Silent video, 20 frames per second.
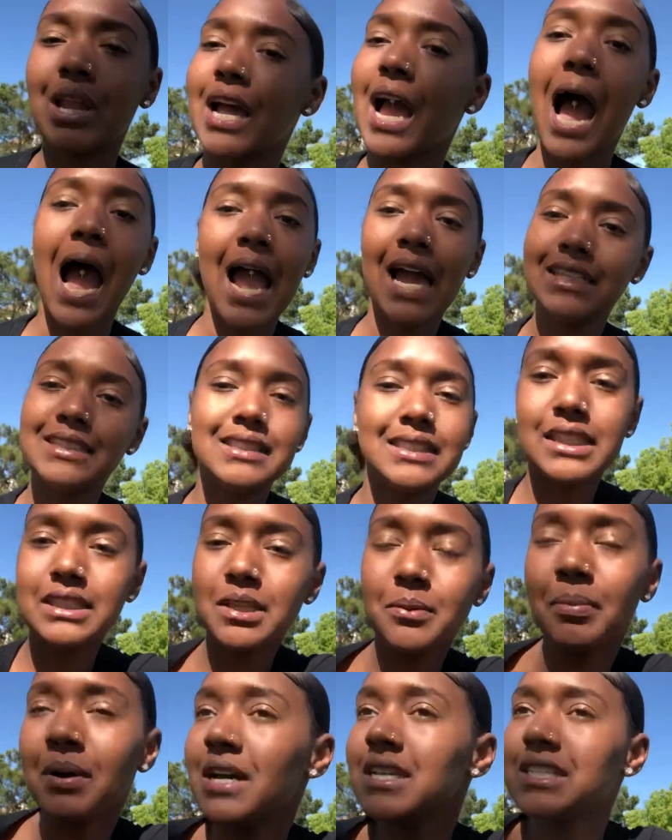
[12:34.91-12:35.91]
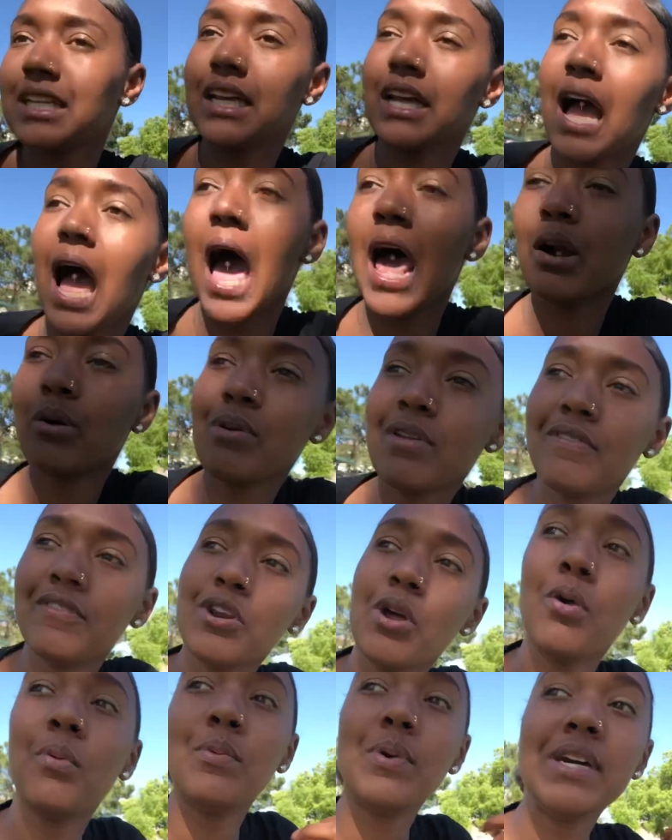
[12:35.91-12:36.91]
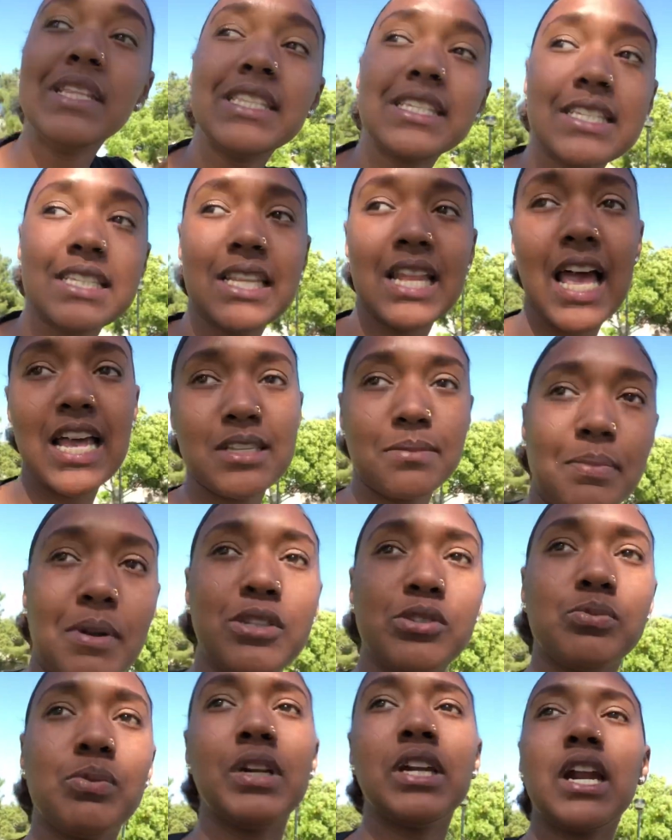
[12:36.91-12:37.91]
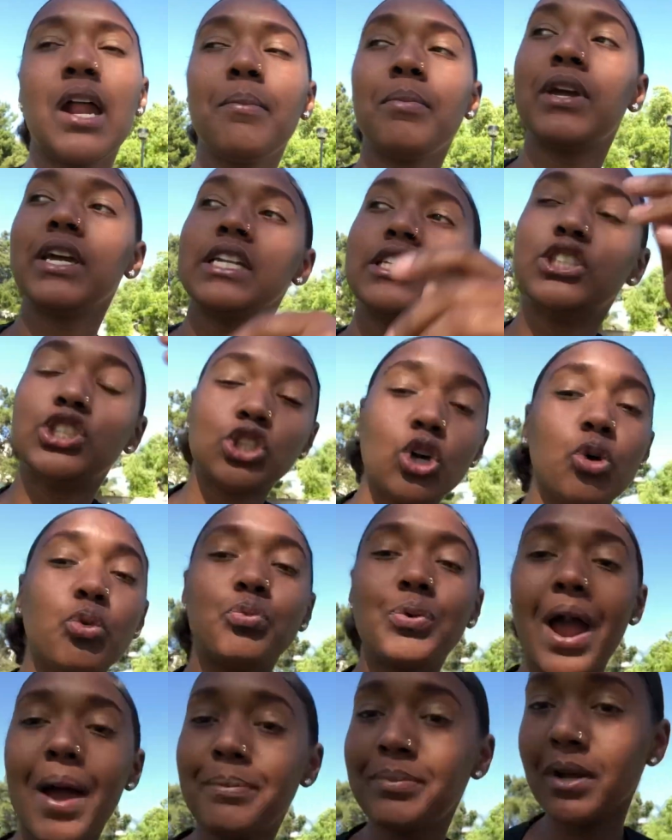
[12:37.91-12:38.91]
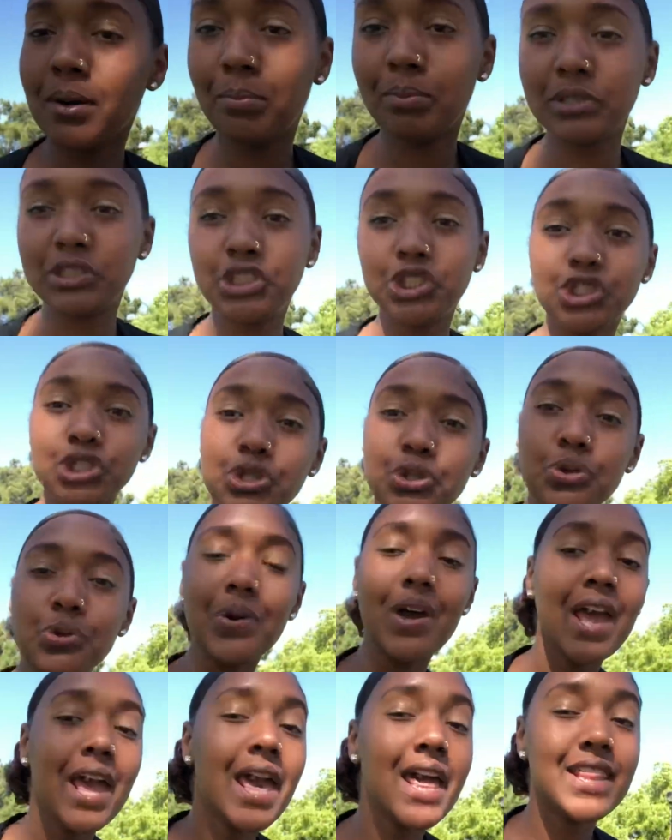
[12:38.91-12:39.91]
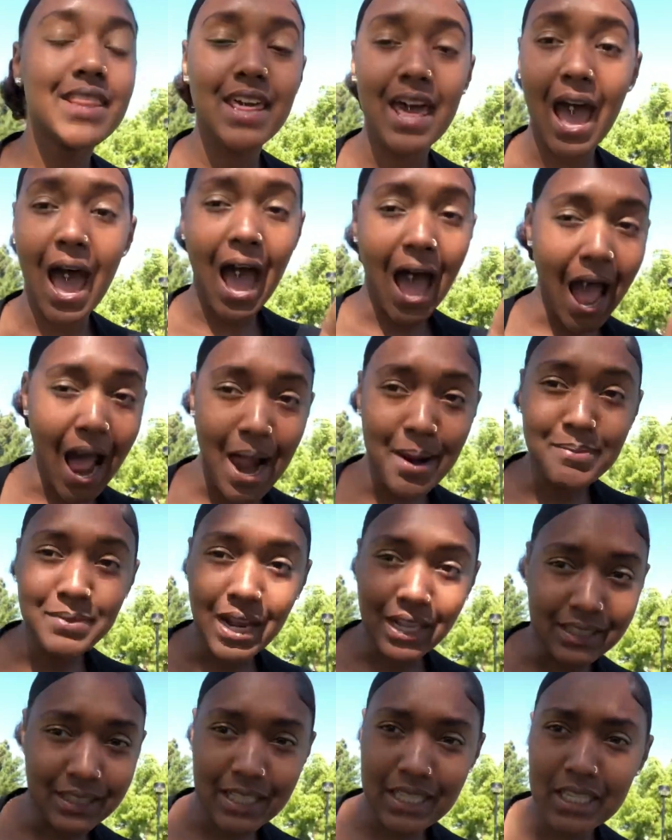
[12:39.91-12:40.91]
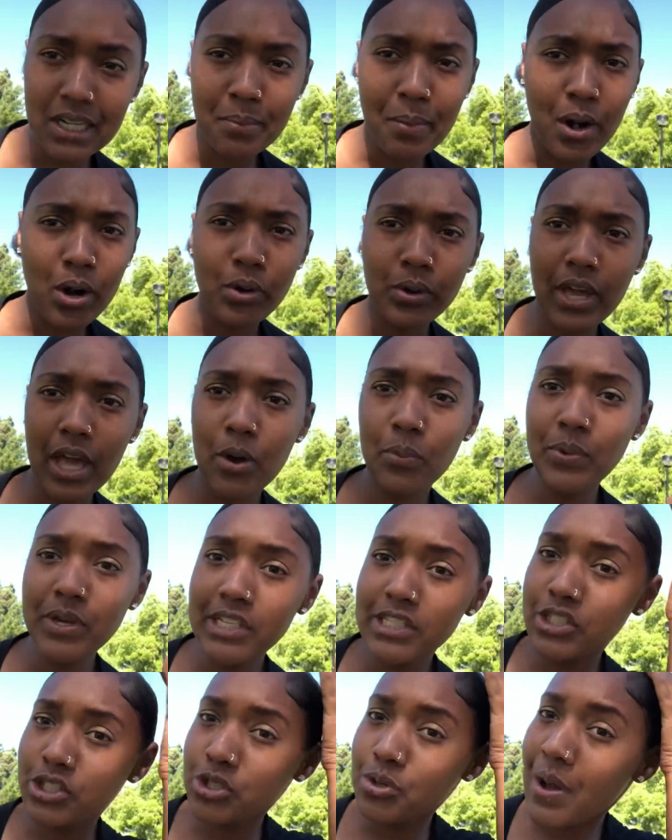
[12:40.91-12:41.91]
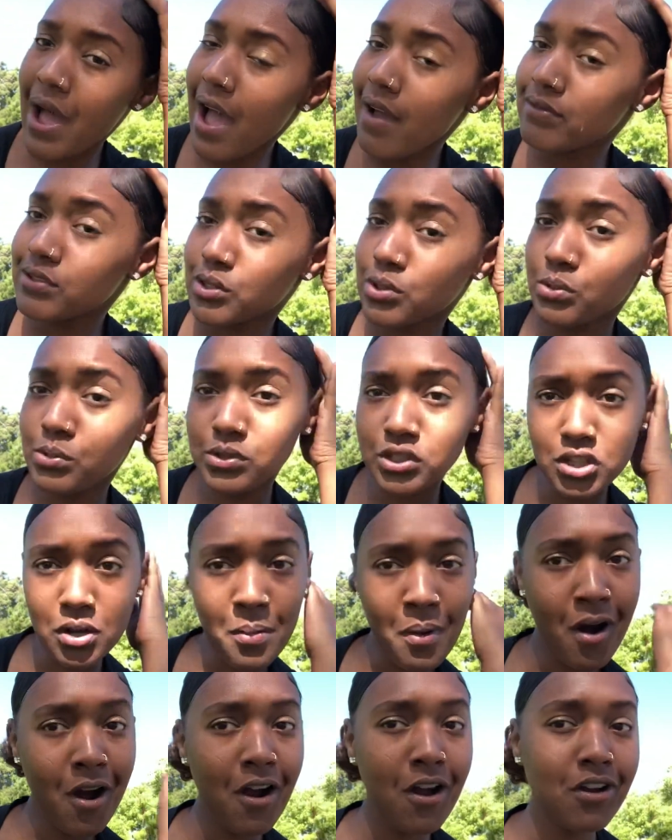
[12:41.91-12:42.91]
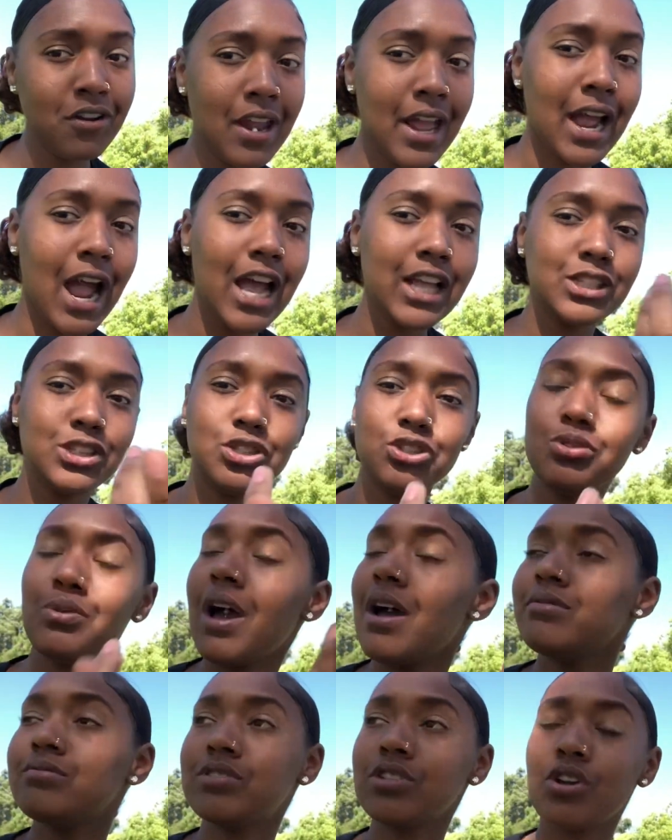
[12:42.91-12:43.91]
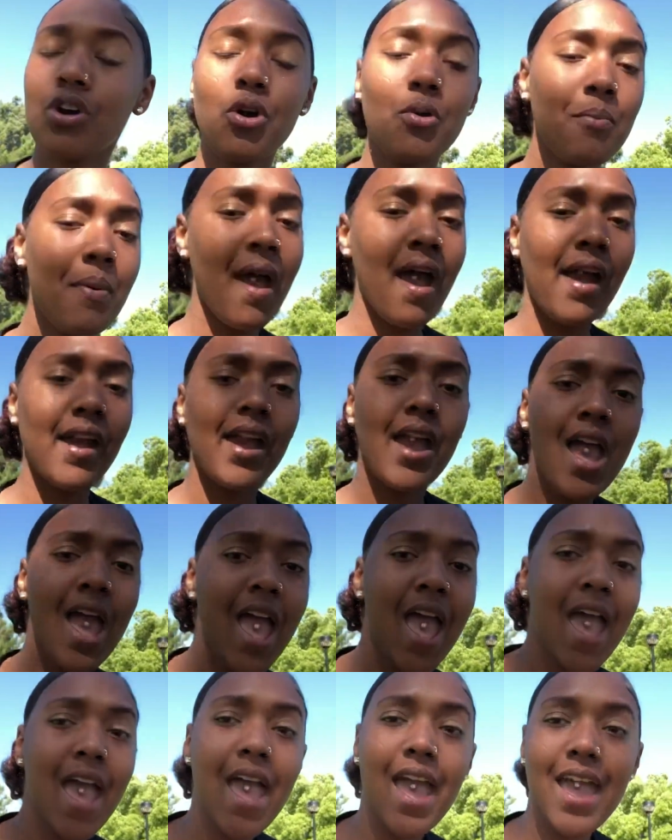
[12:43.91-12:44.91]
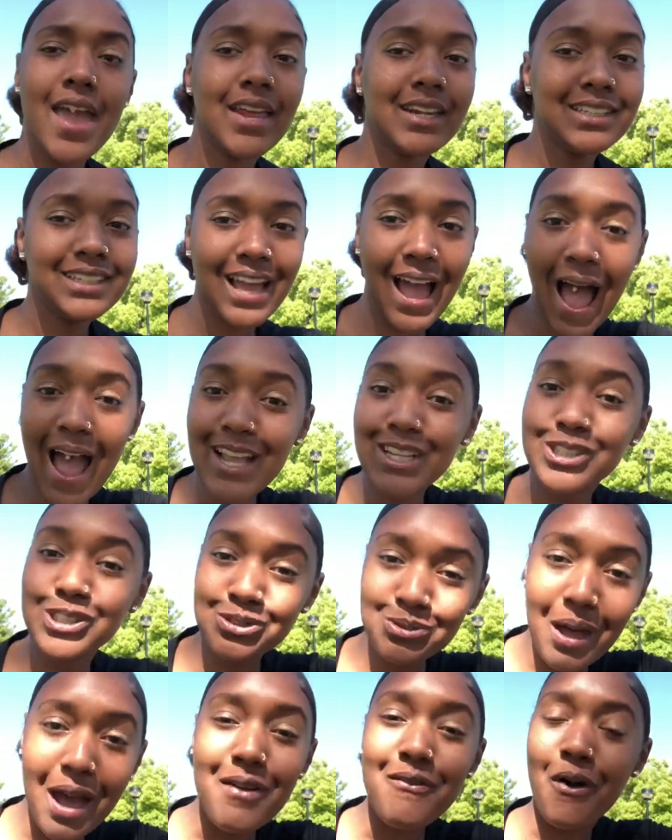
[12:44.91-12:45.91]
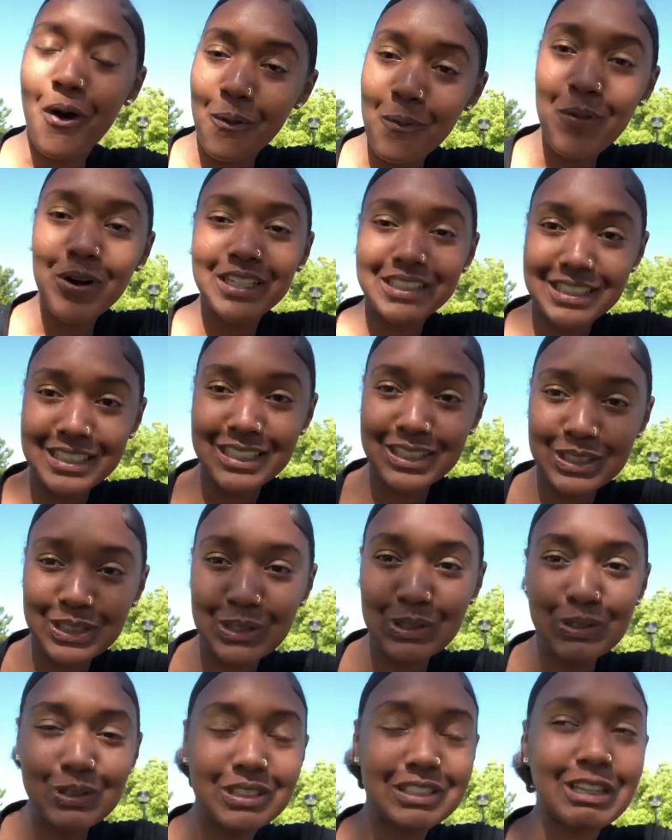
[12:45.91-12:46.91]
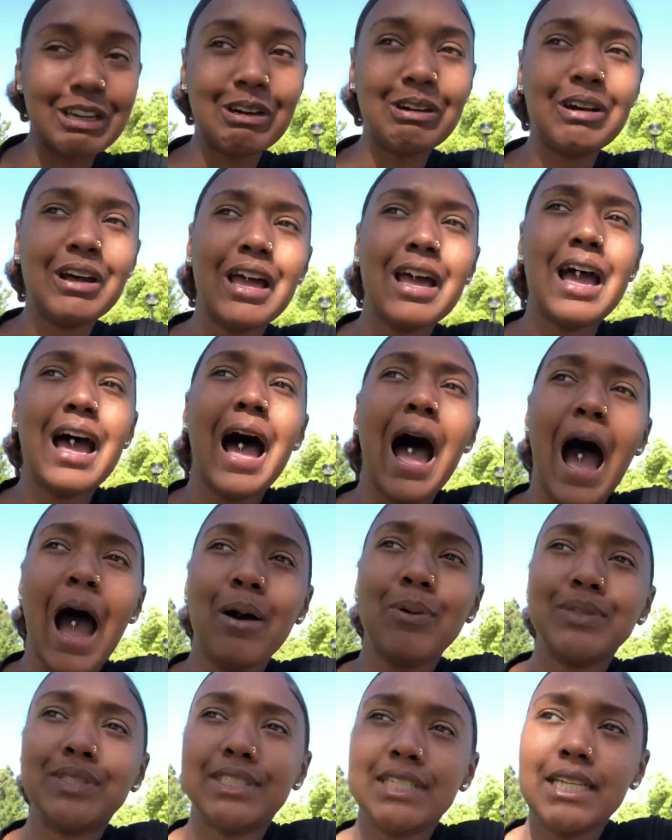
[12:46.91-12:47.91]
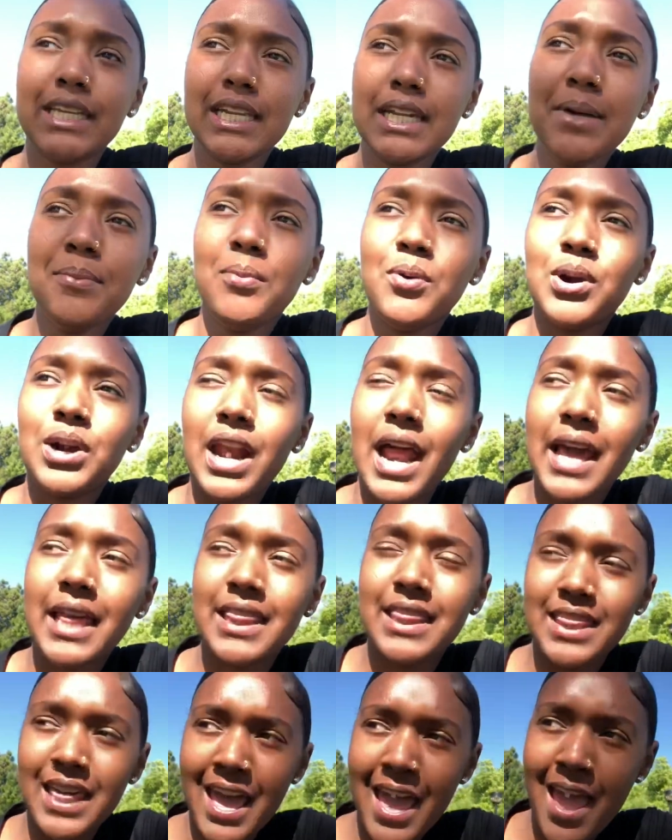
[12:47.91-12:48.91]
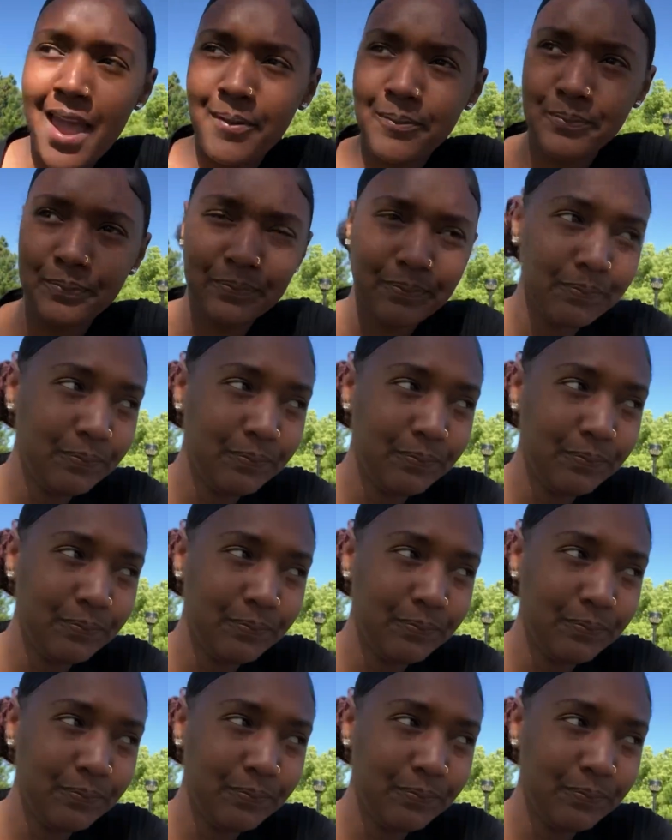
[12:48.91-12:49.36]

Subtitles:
Like, I had to take the bus. Like, I don't even know when's the last bus running. I'm getting so wrapped up with you that I'm not thinking about, okay, we do have school tomorrow. Like, I do have to go back and I do have homework to do. So I was thinking it more like that.